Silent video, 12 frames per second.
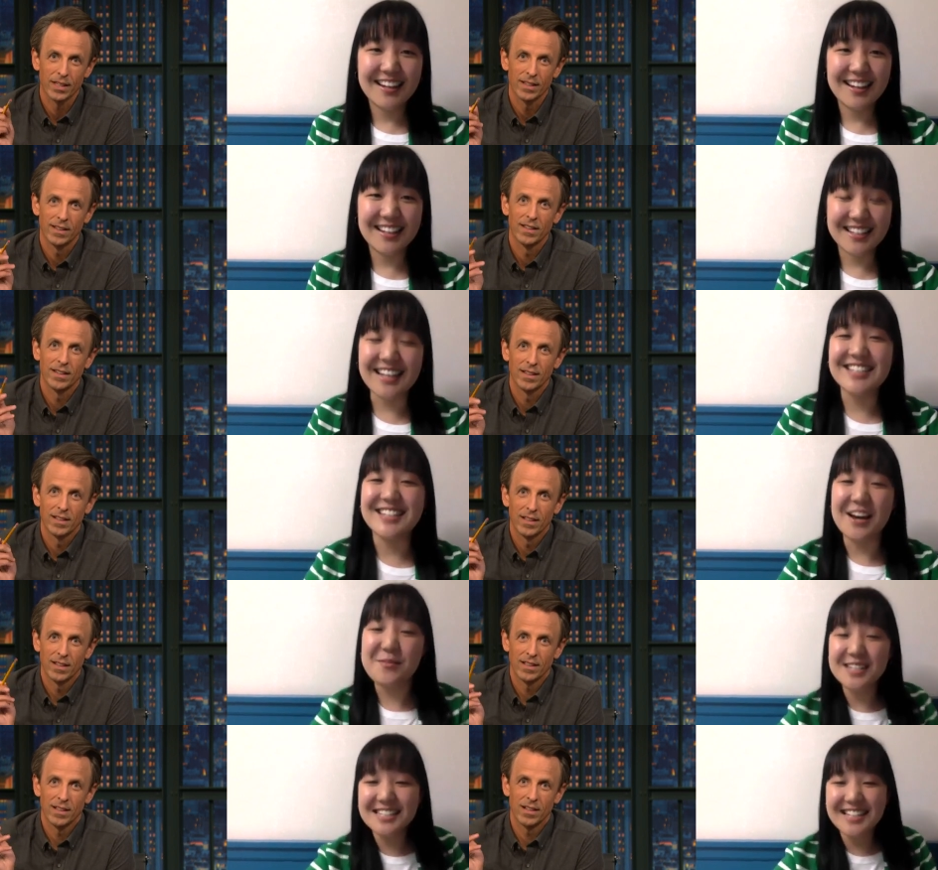Speaker 1: Yes,
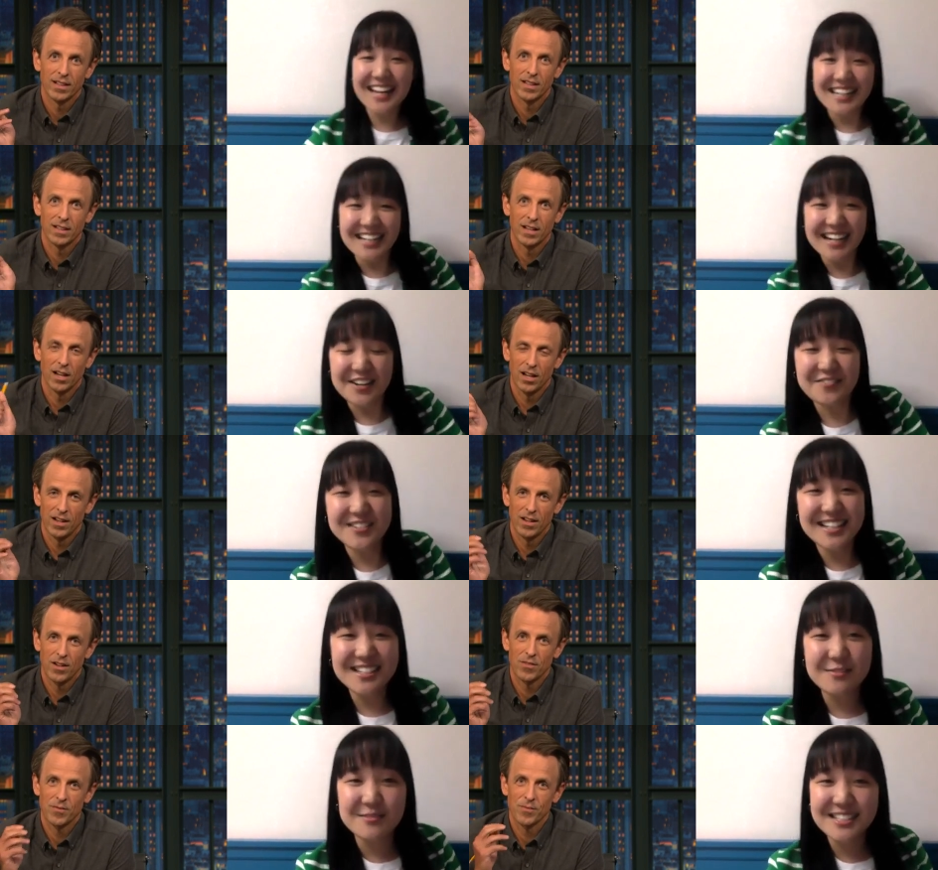I'm excited. I've
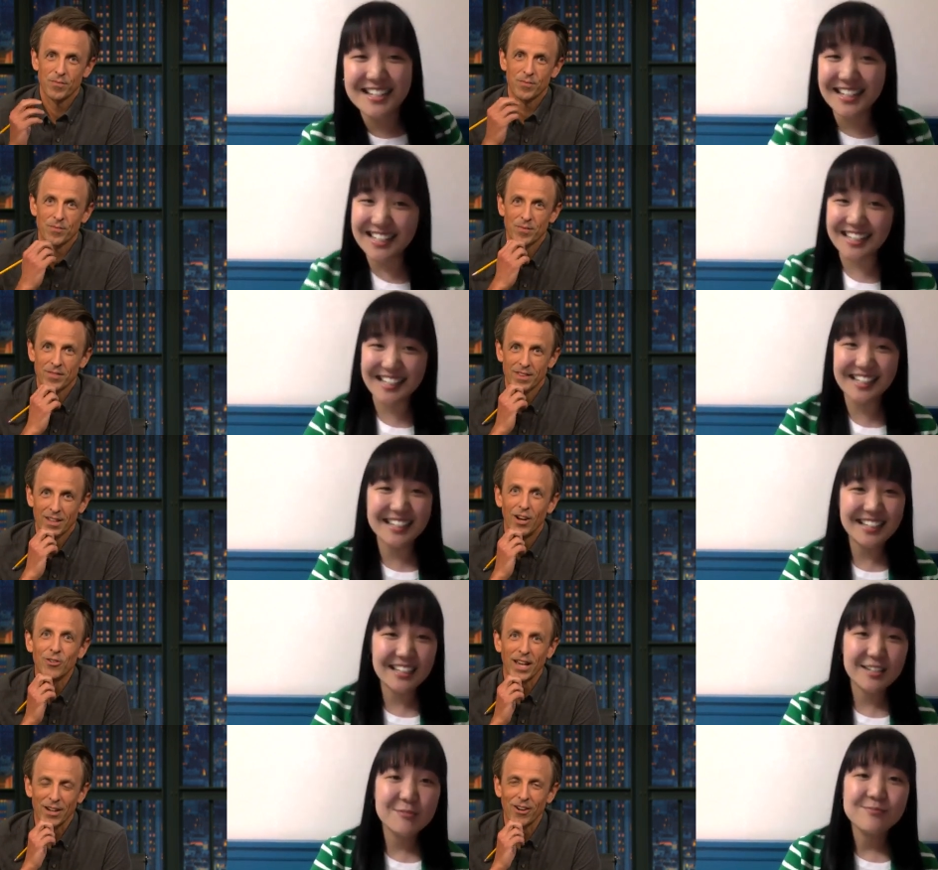done some studying.
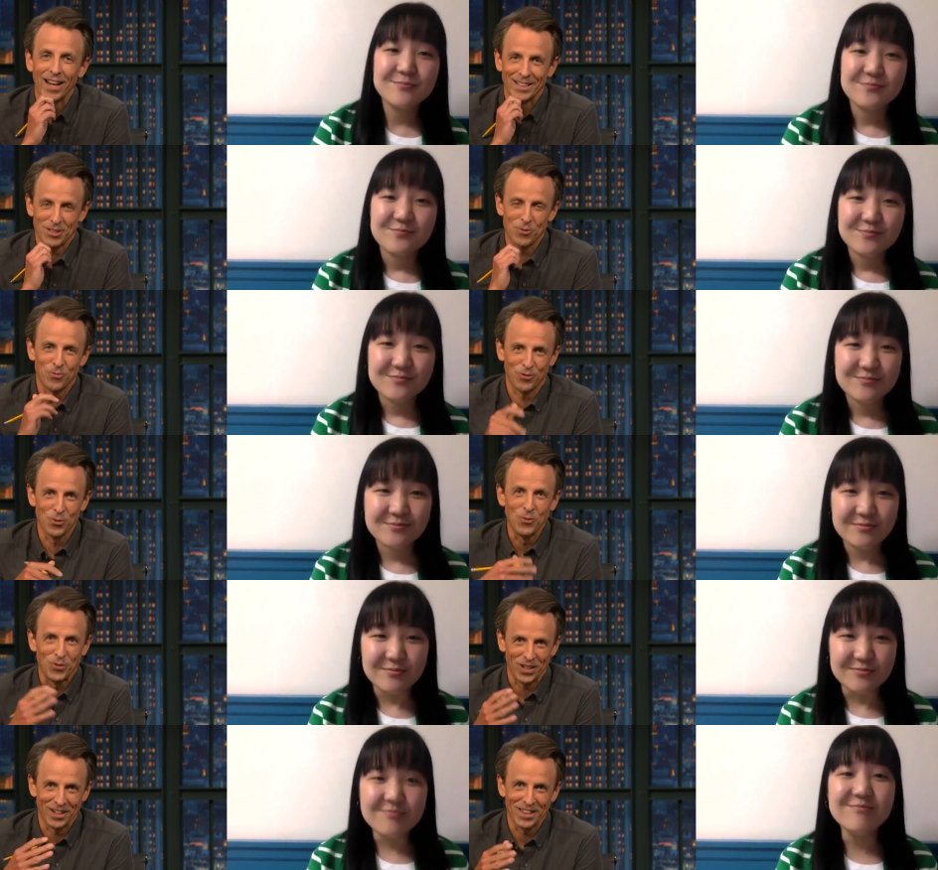
Speaker 2: Okay, great. You've,
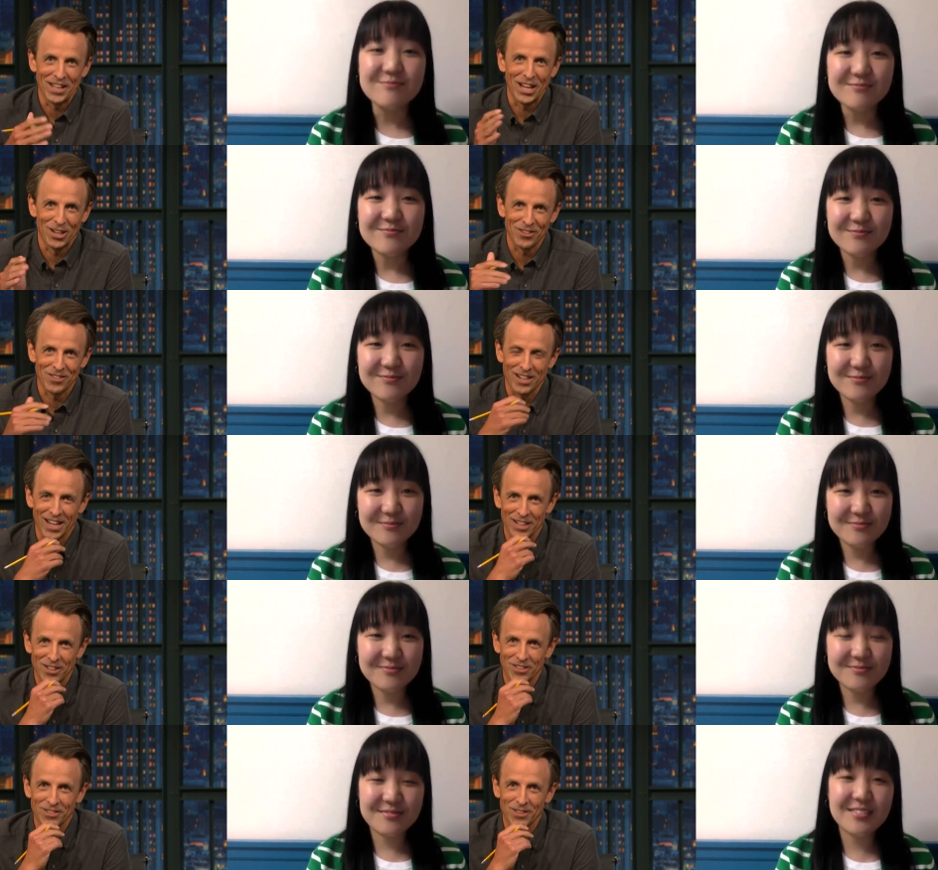you've studied the eighties, the
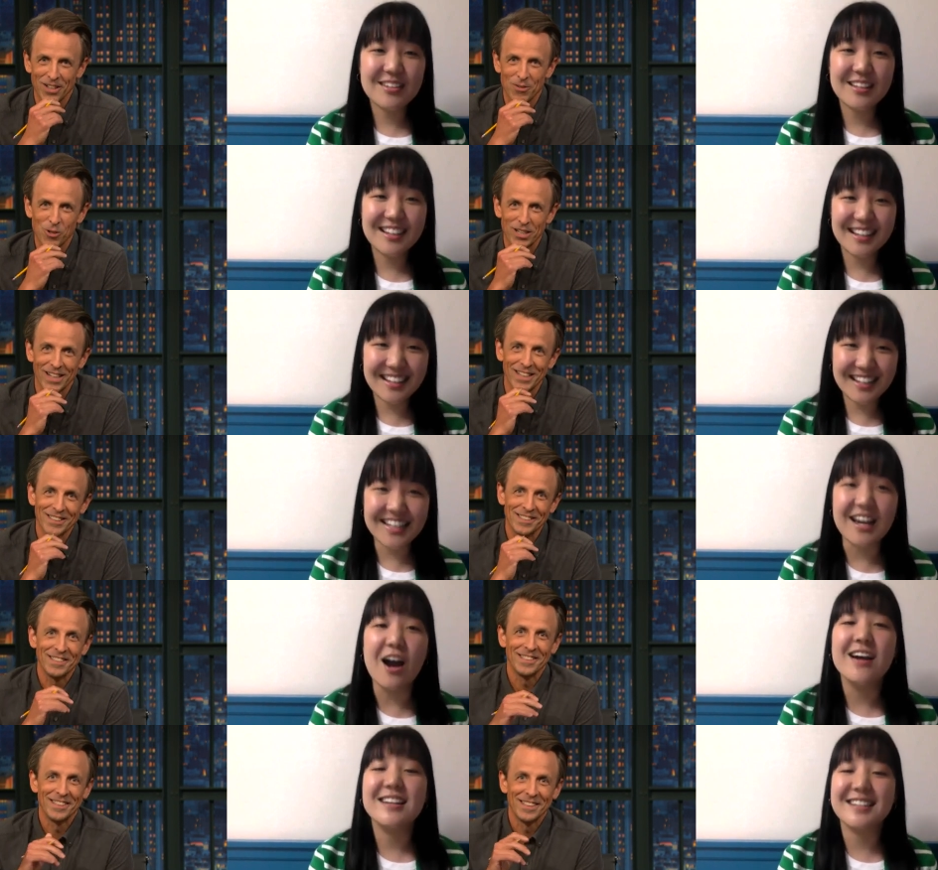nineties, and, and whatnot?
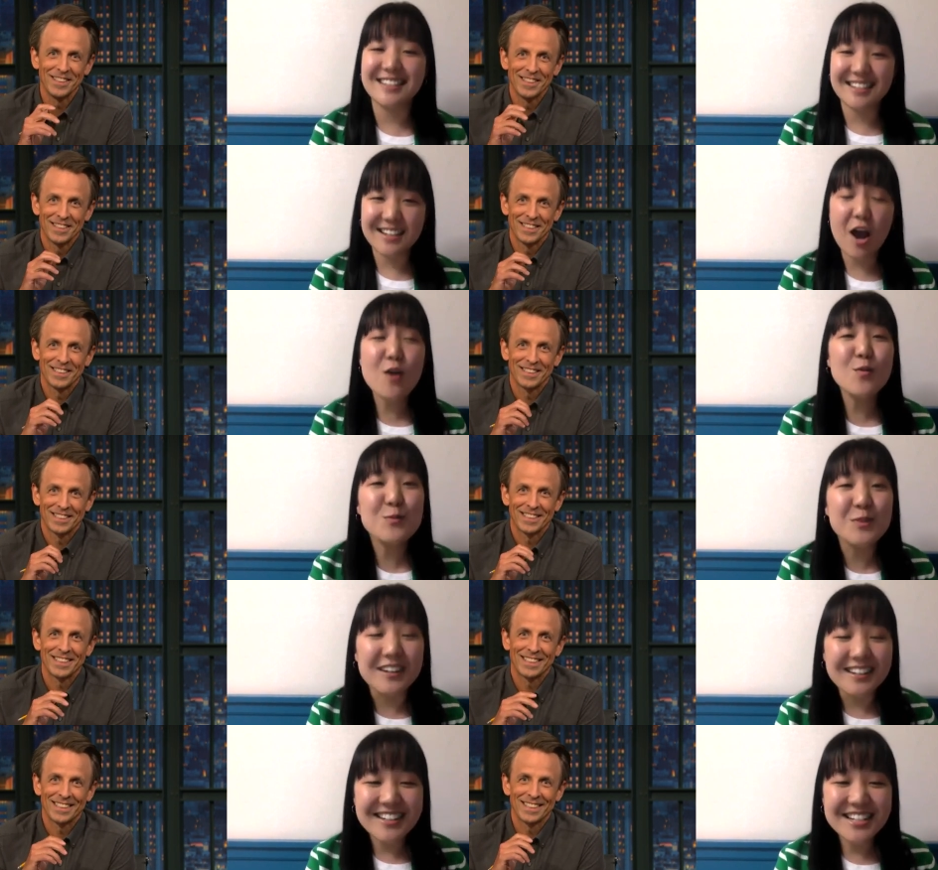
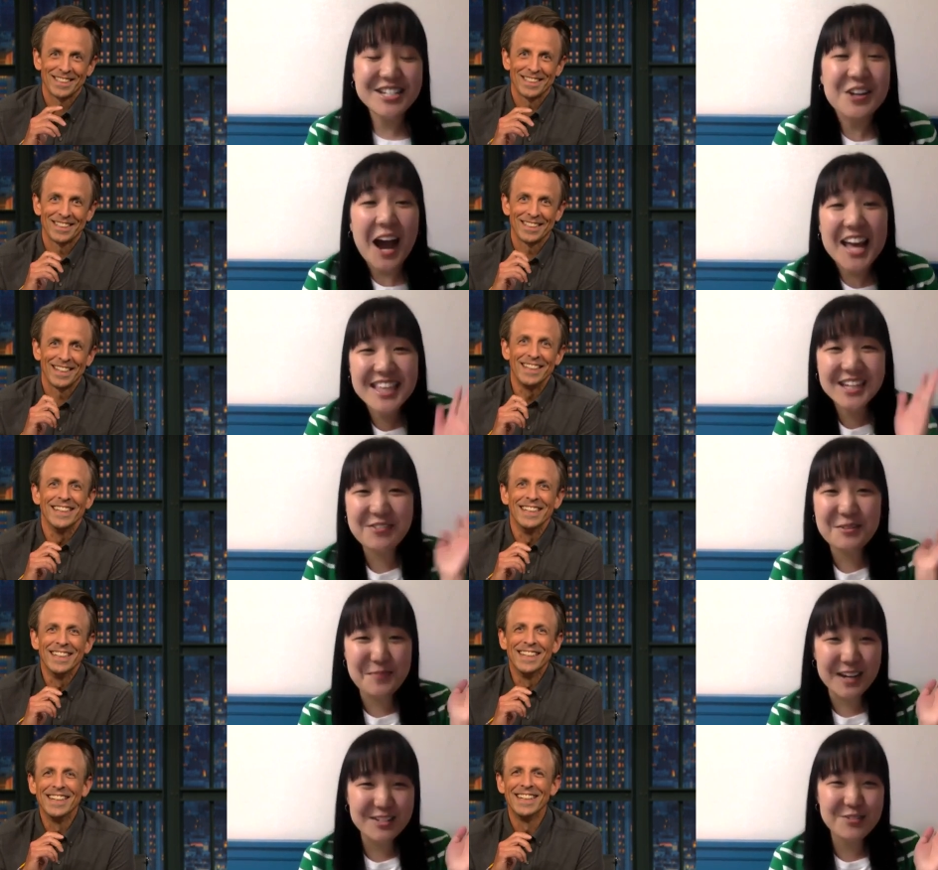
Speaker 1: Oh, shoot, I think I
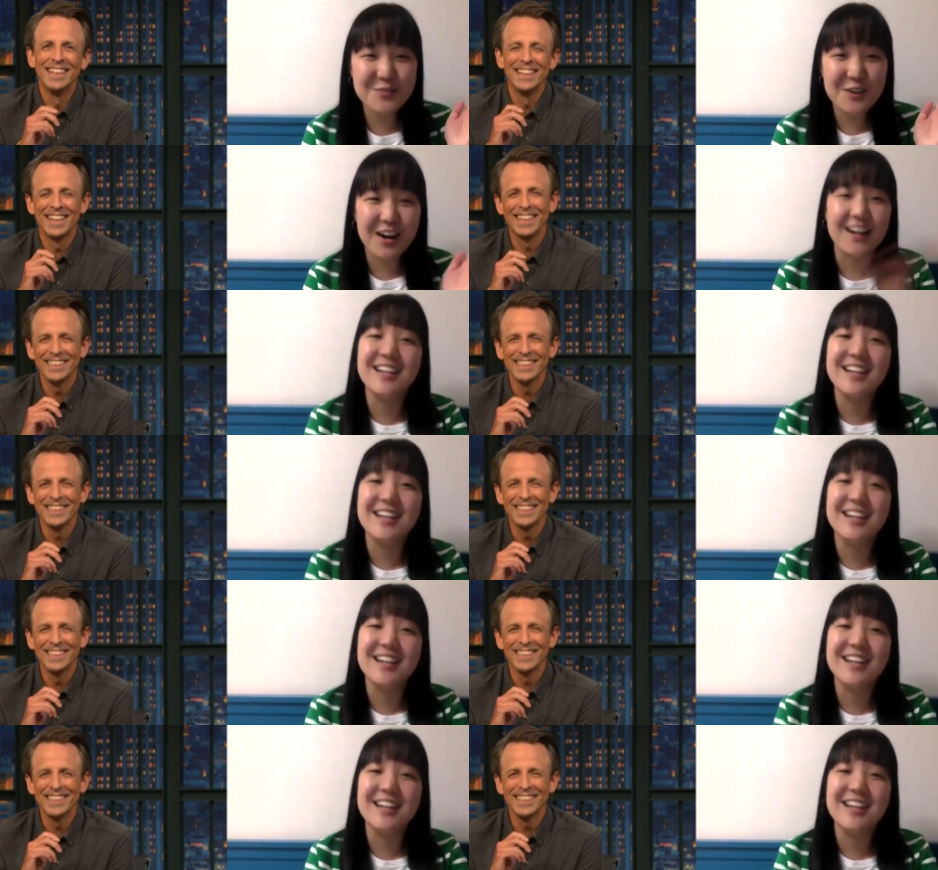went back too far.